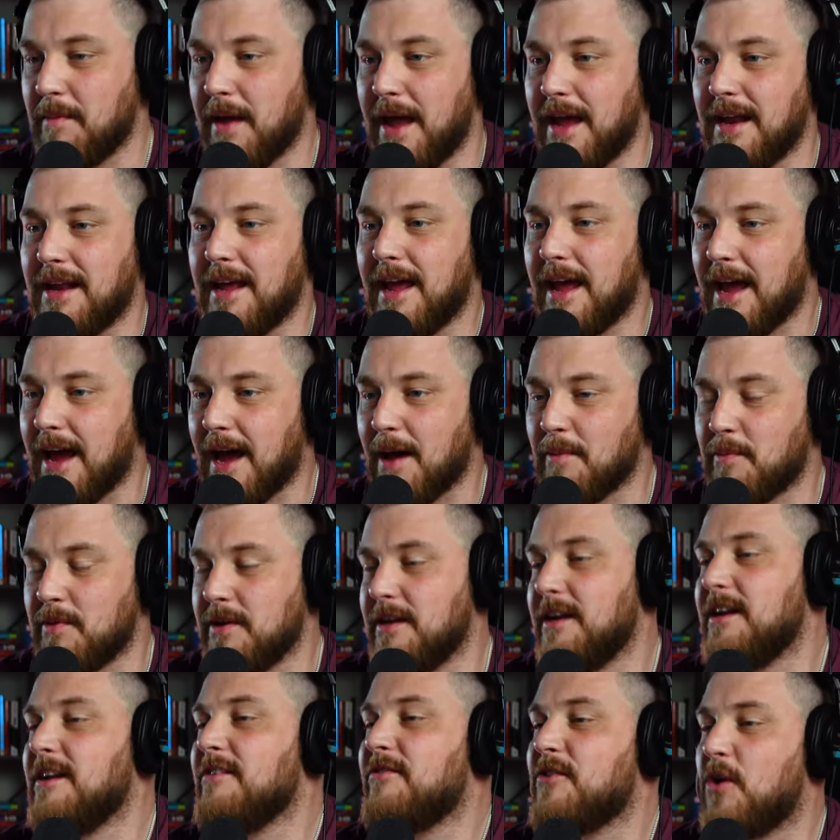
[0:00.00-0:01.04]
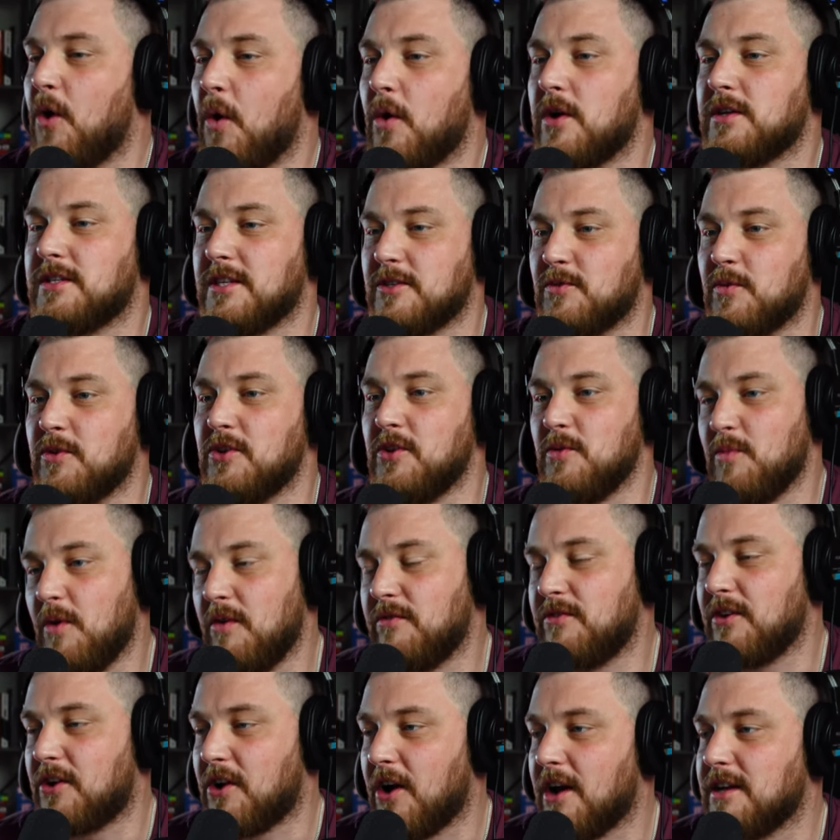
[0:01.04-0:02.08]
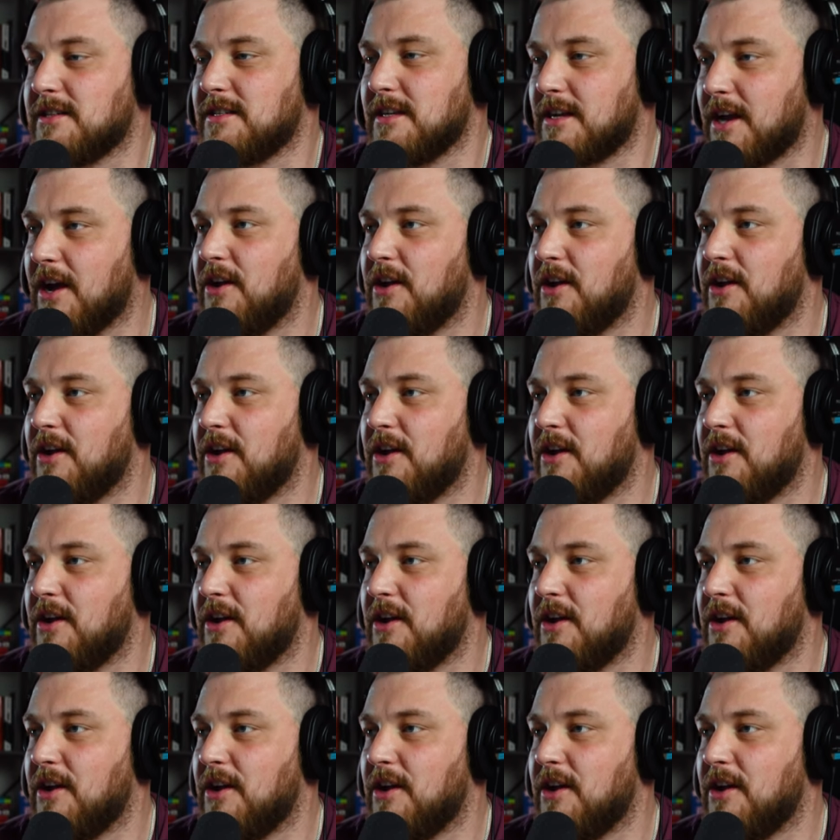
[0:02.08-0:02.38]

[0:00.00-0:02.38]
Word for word: made it happen. And of course it's when you moved across the